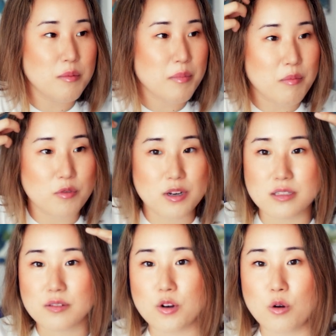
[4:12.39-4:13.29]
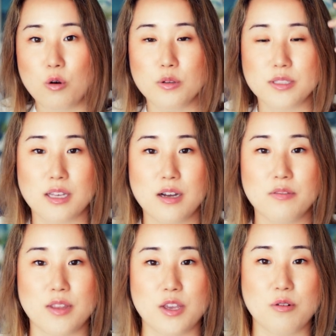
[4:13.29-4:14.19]
memories of your old
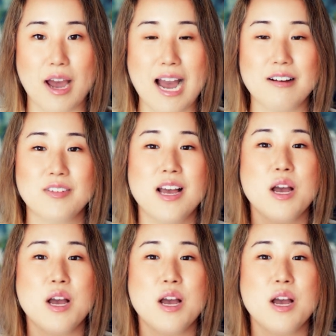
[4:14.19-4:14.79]
self that you have,